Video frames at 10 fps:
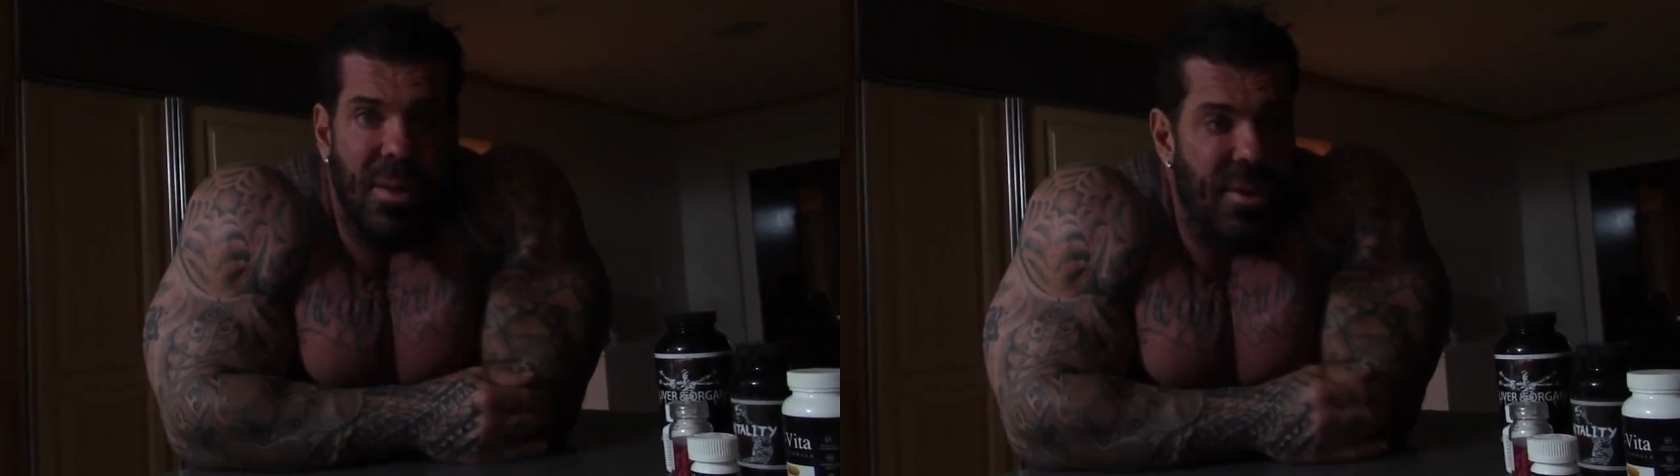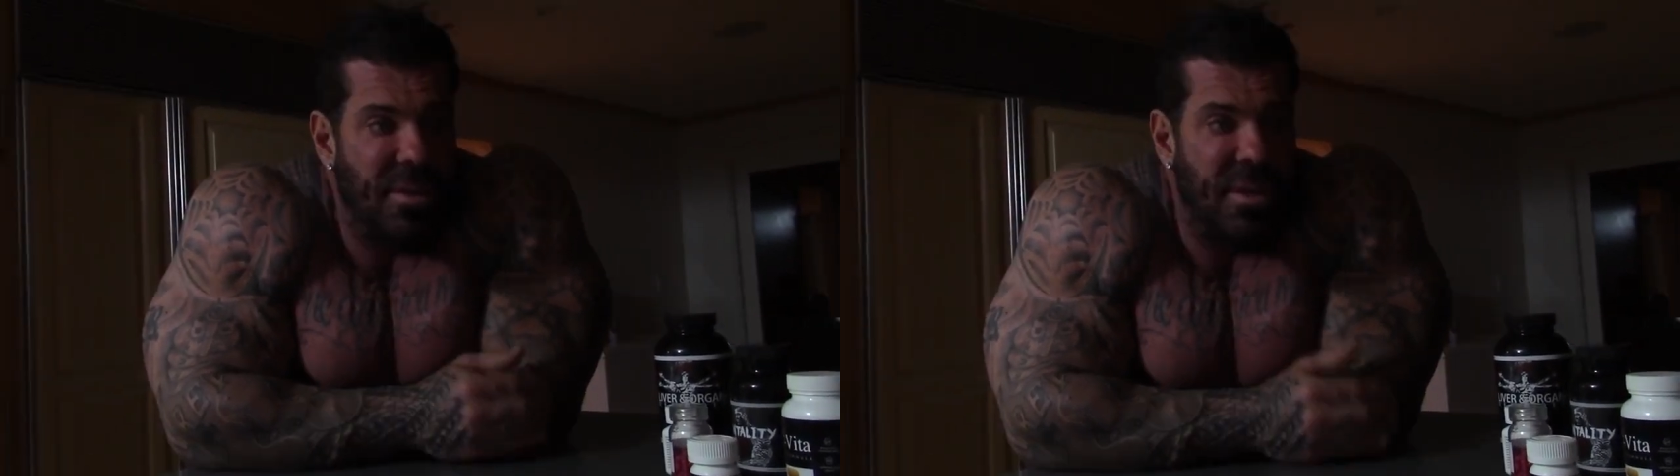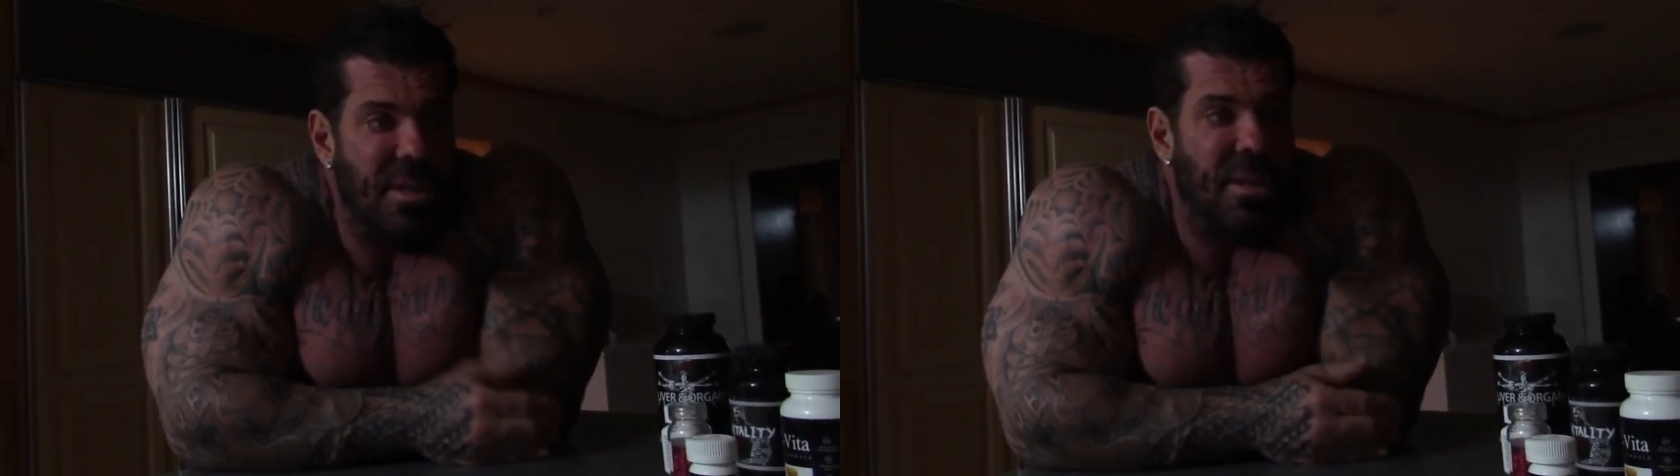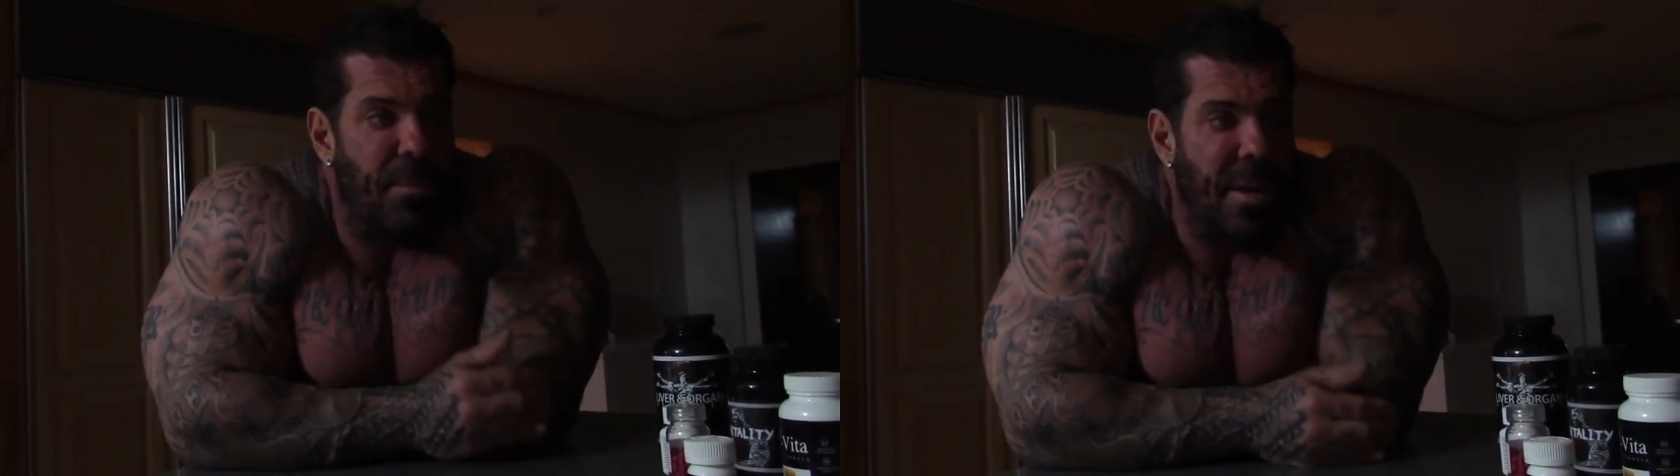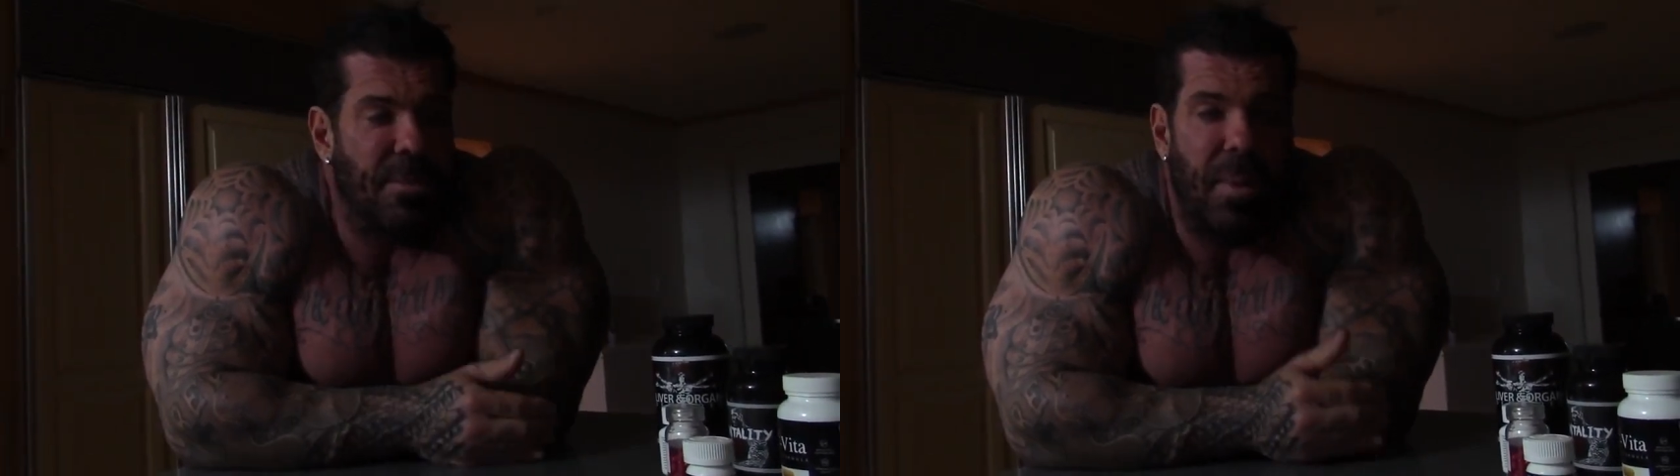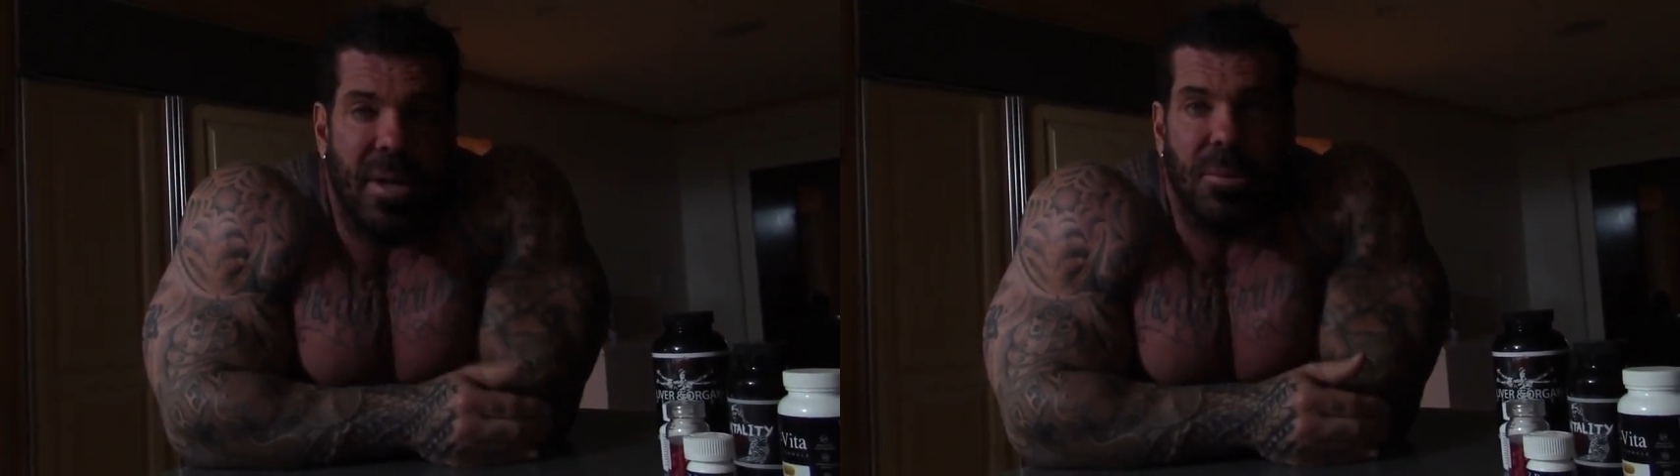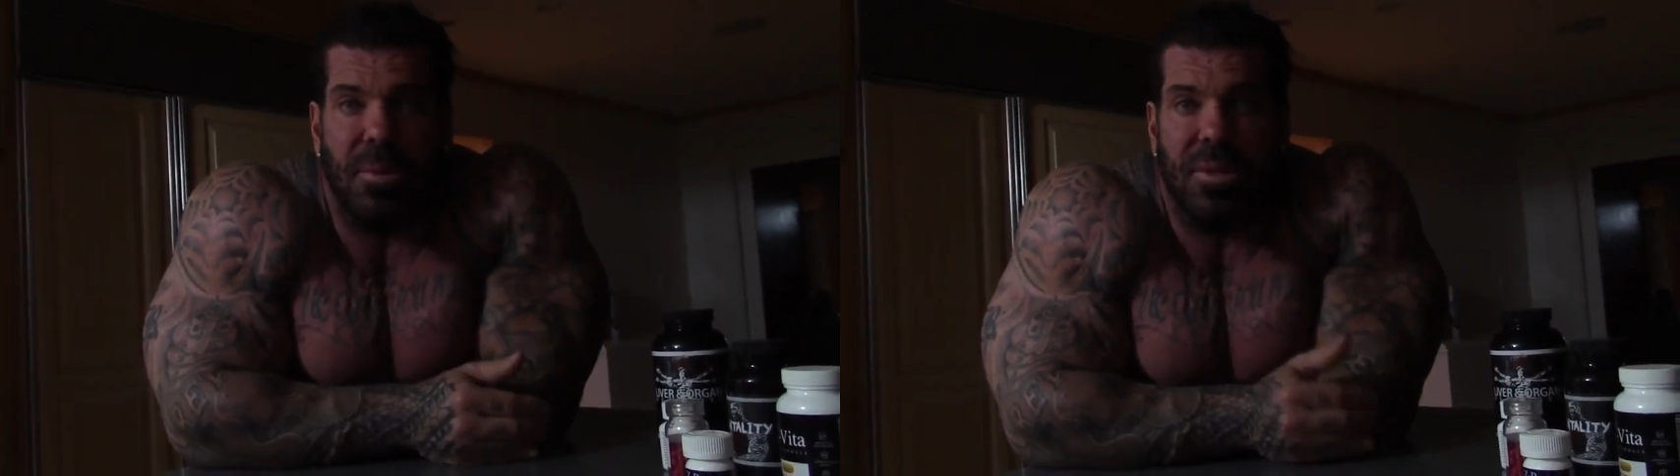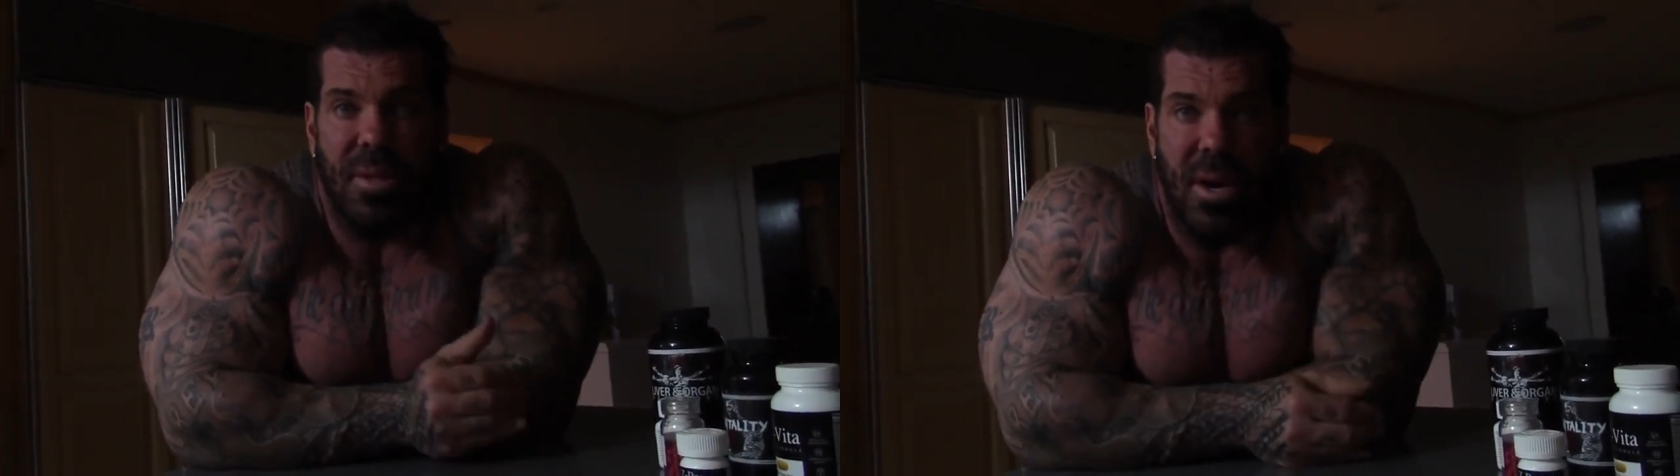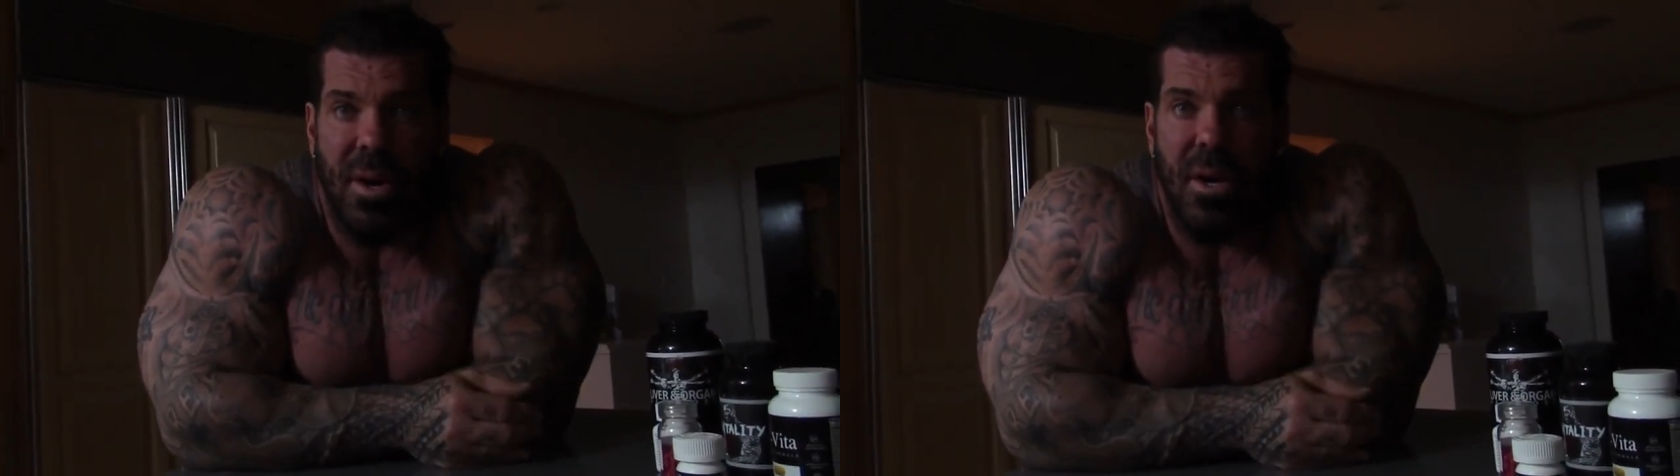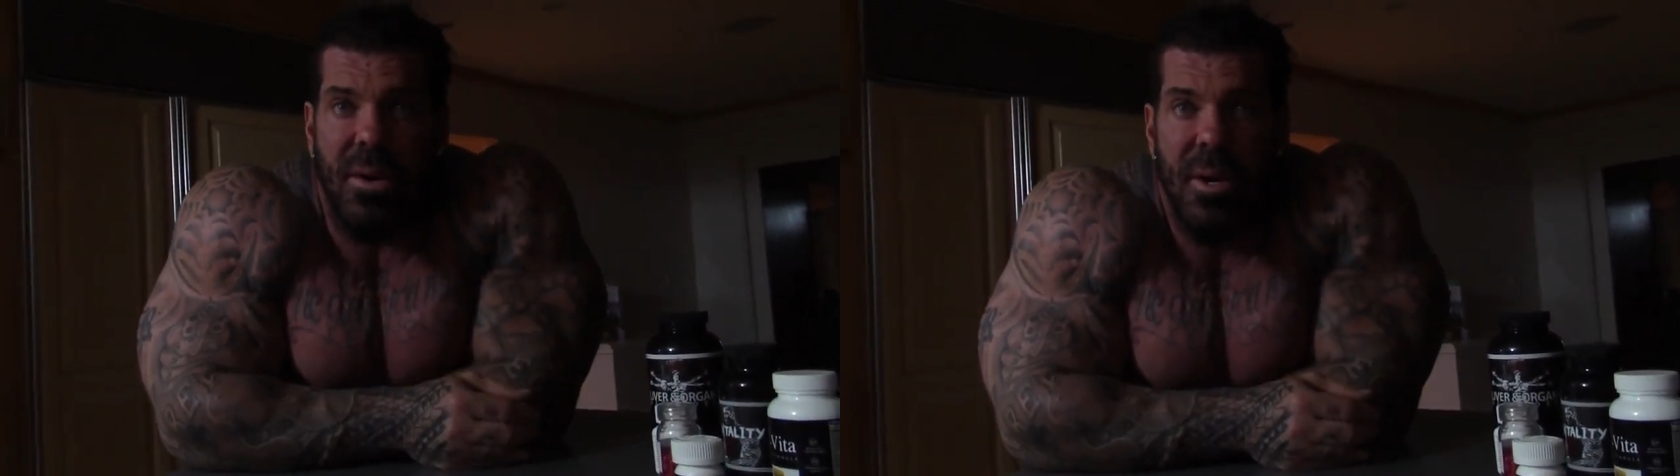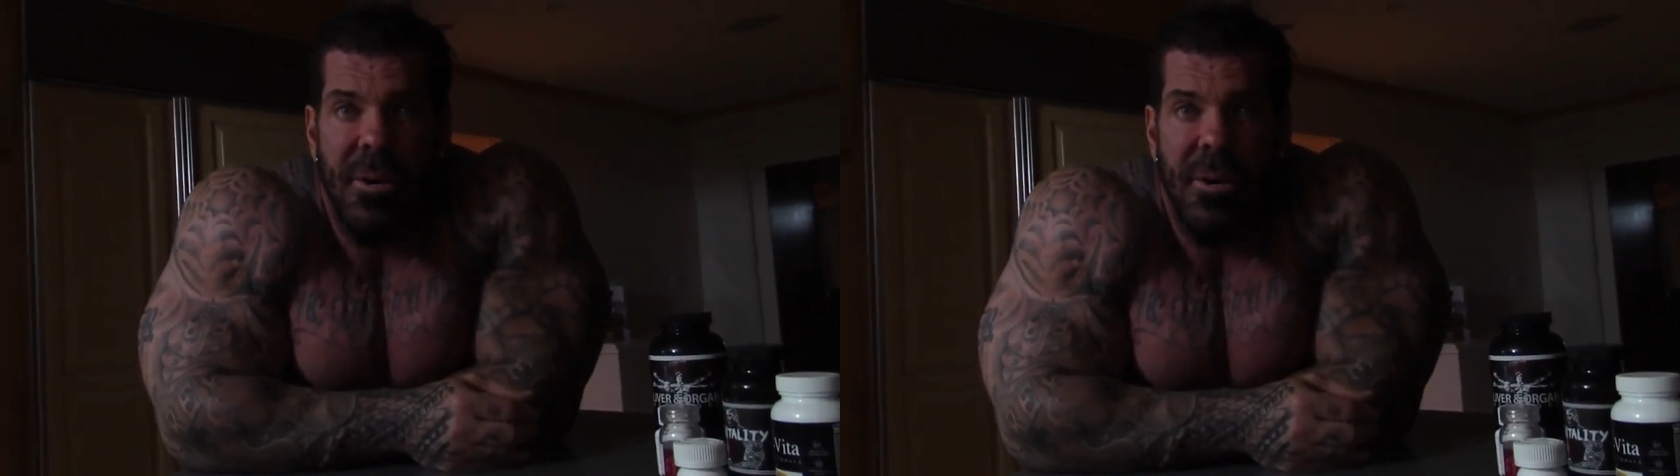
This is the best possible scenario.